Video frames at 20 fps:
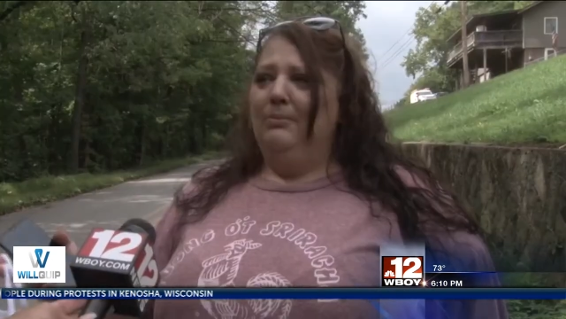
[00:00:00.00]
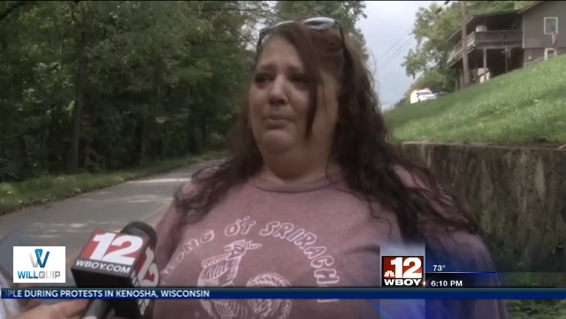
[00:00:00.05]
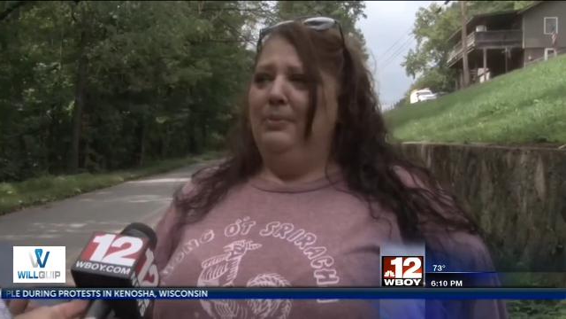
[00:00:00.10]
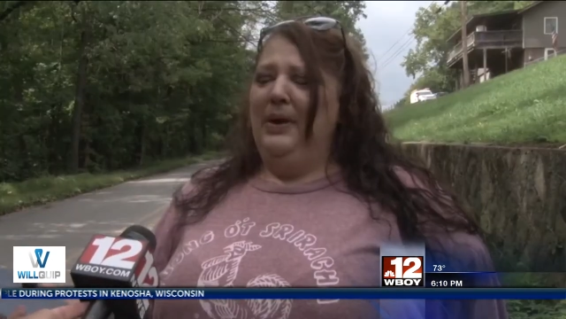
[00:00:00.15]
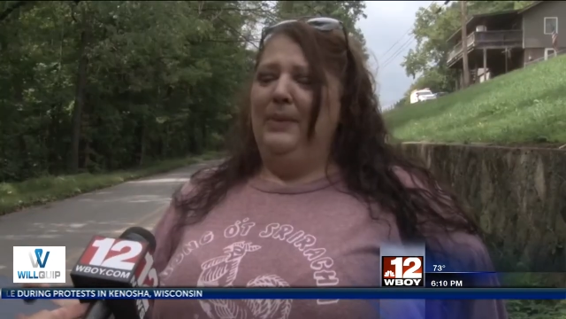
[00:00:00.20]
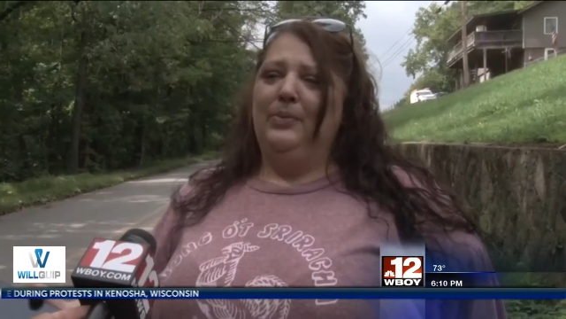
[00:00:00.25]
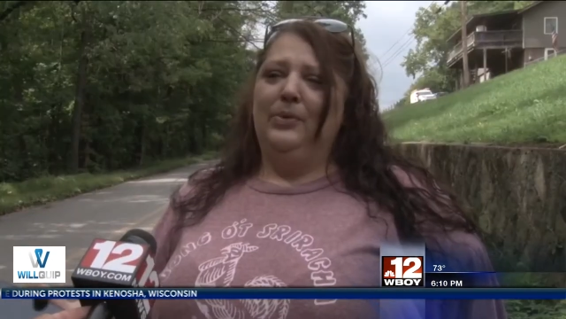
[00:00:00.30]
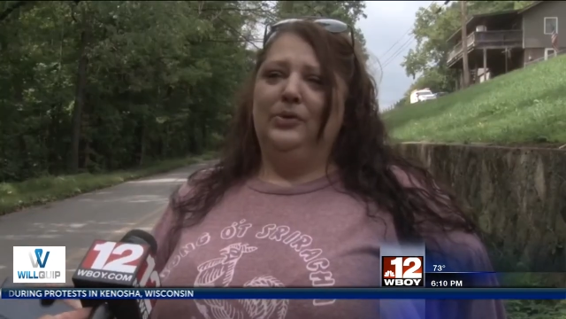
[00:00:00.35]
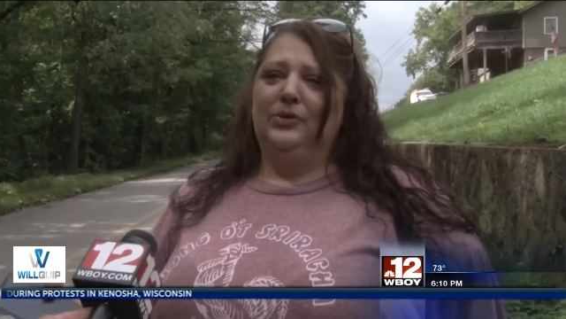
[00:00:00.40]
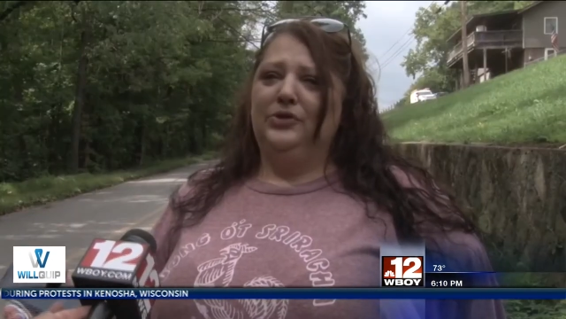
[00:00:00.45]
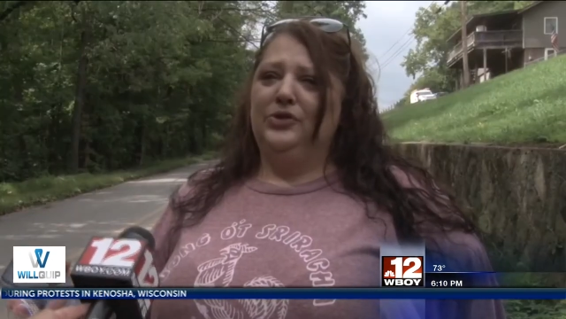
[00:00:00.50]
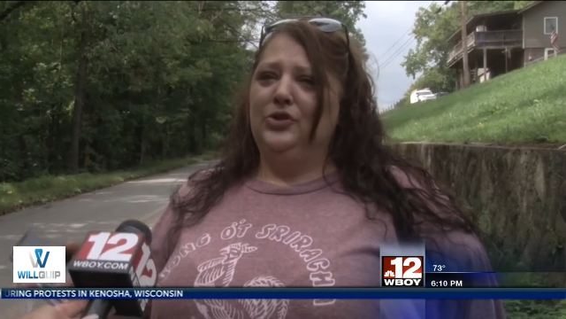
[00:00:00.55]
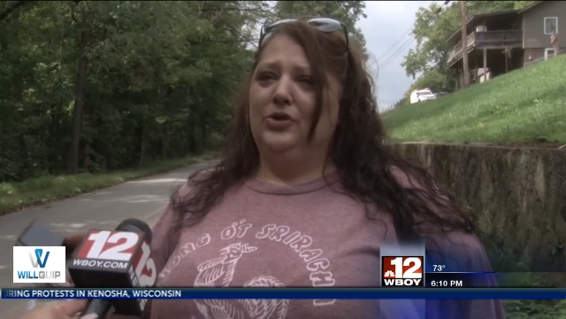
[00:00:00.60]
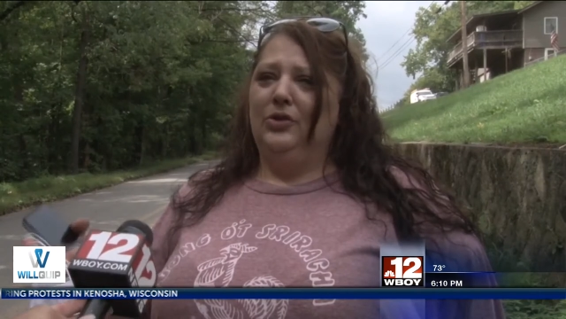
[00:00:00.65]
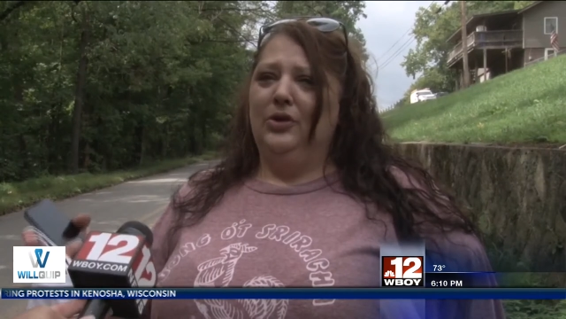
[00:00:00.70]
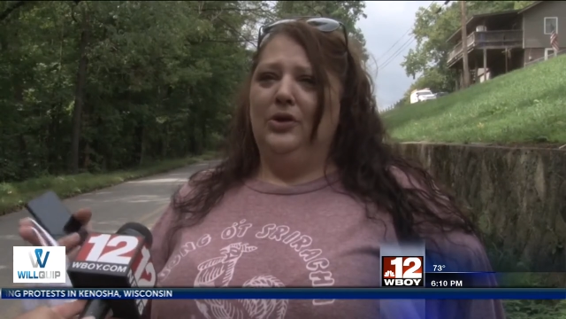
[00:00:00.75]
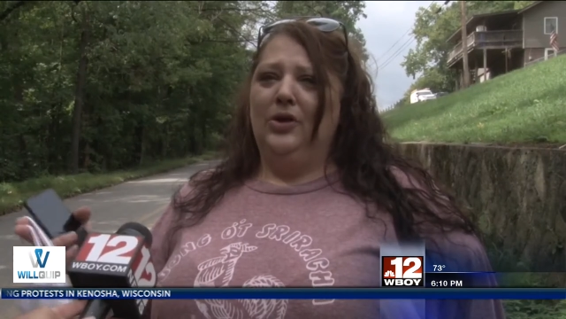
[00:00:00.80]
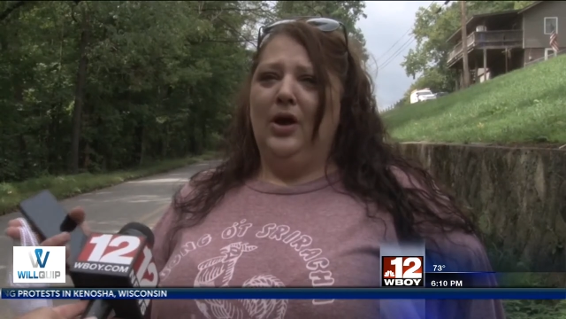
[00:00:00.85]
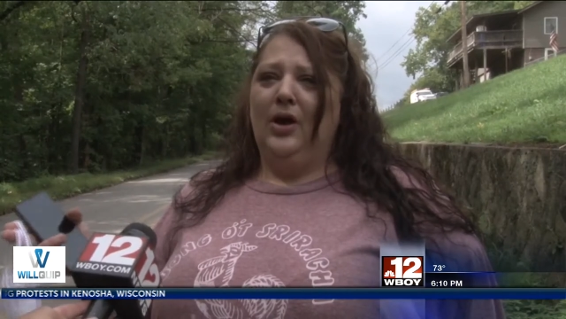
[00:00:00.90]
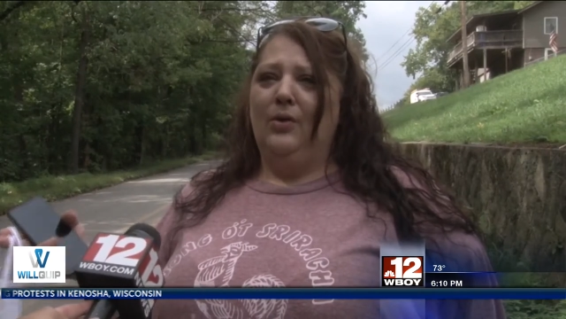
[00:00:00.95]
People
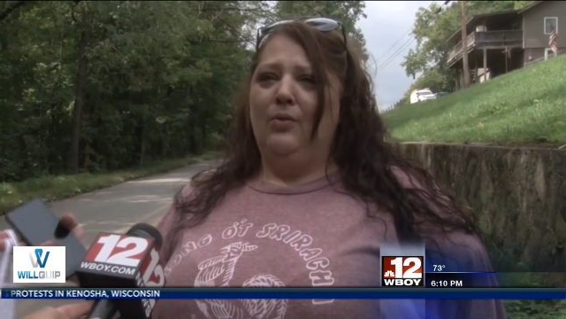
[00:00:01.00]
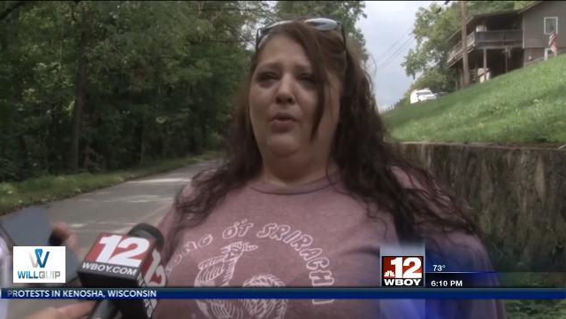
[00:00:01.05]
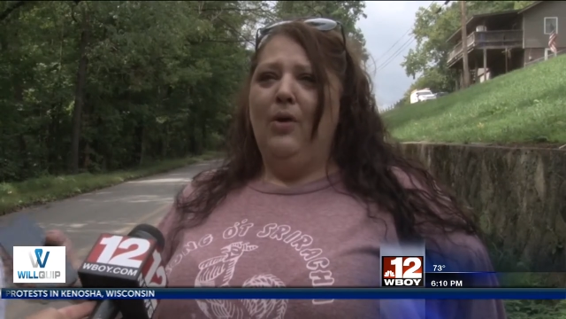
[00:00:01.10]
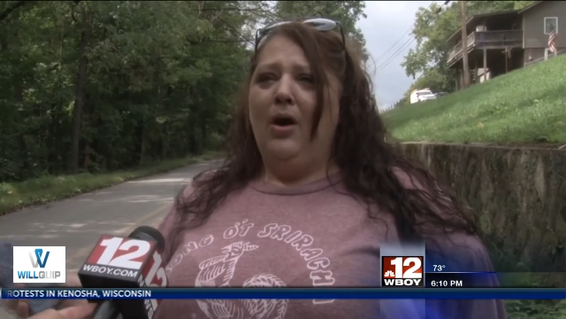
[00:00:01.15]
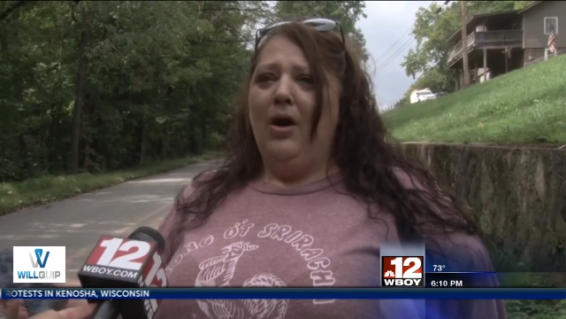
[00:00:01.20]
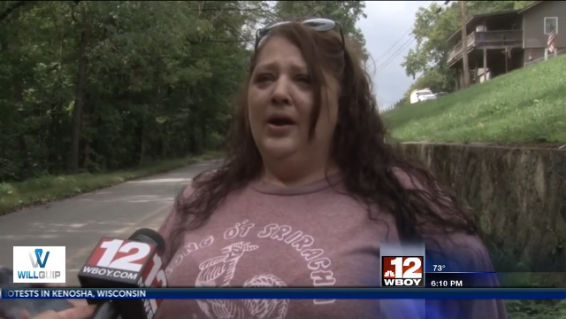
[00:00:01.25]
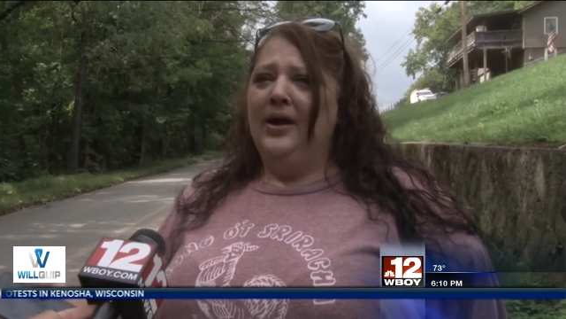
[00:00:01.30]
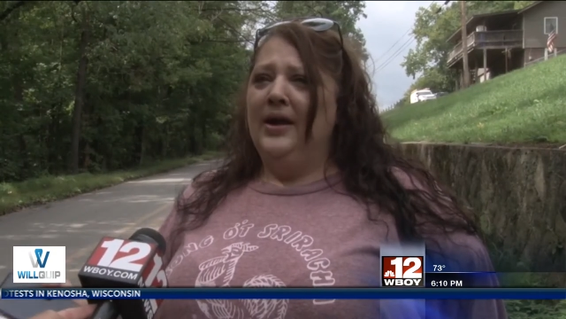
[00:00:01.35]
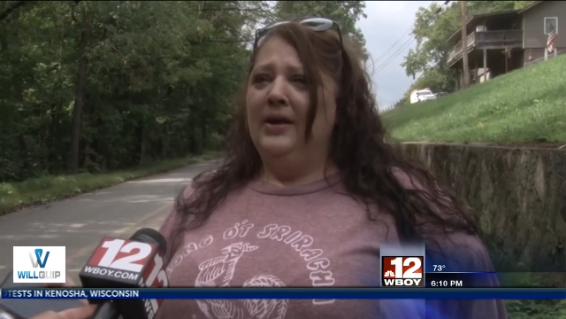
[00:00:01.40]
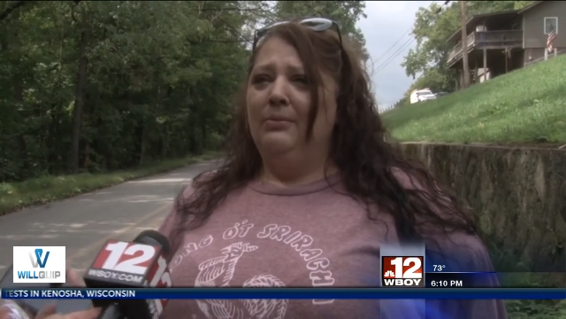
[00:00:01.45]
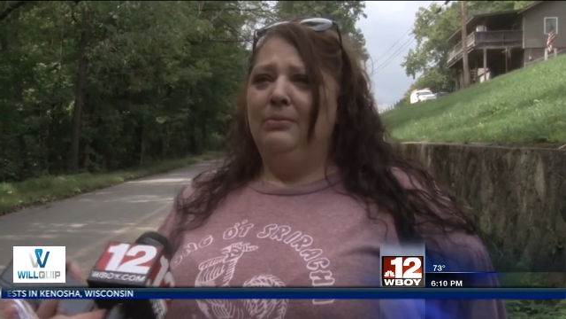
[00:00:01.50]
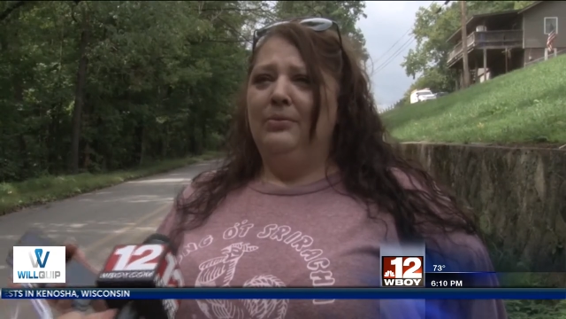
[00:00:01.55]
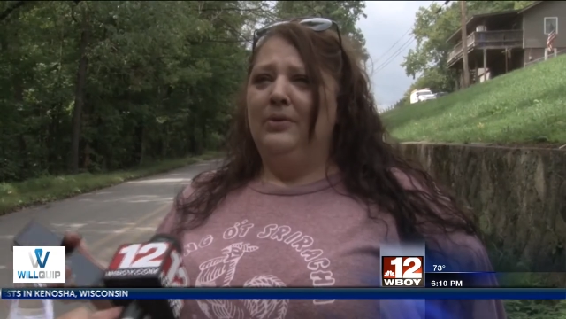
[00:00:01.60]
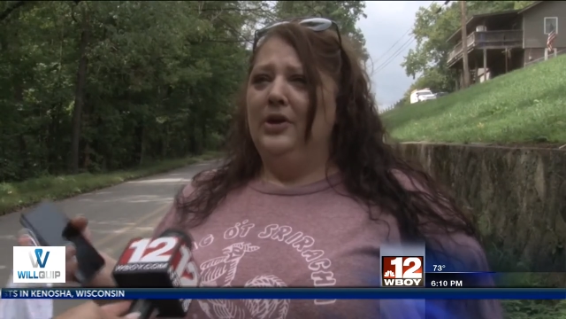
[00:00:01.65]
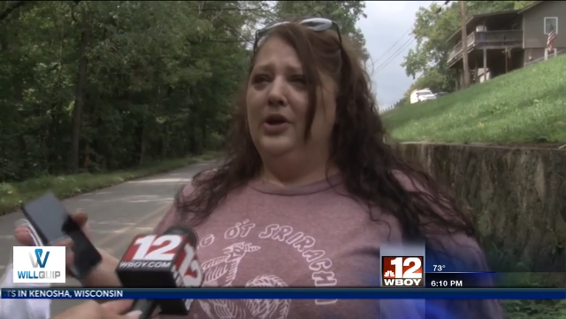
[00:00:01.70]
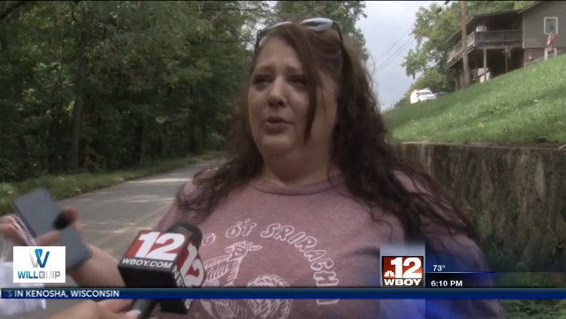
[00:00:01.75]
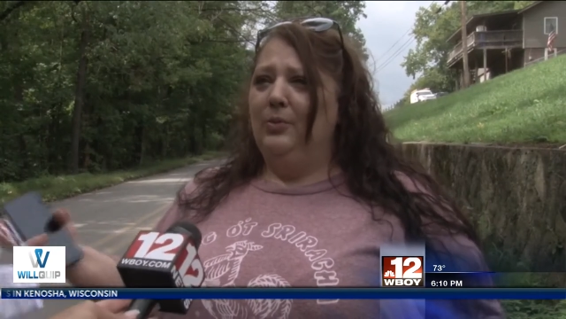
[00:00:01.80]
do a lot of walking.